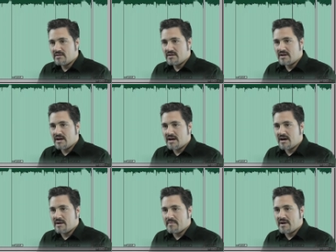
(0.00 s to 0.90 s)

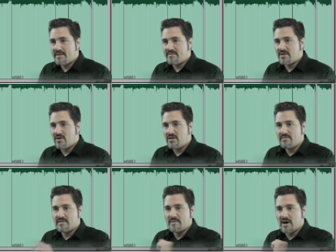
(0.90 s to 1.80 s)
Uh, I'm having all
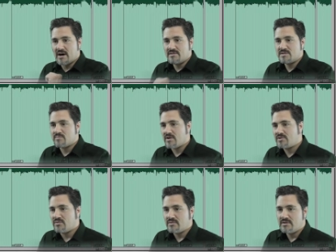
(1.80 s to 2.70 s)
of them on Smart
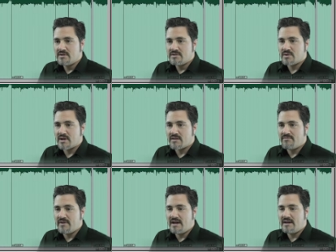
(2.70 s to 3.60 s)
Tool. So I got the
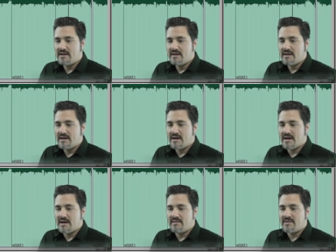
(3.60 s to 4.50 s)
fade,
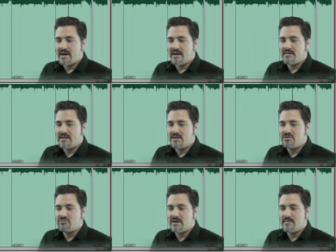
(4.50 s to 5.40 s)
uh, I've got the
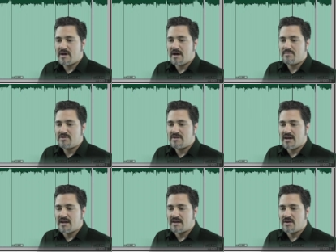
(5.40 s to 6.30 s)
trim option.
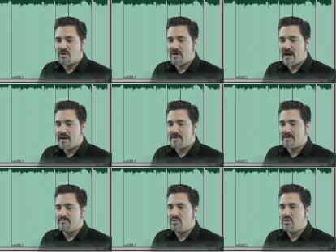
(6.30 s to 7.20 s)
I can grab
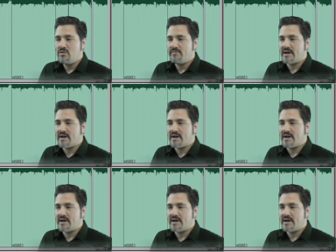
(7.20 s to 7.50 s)
and move.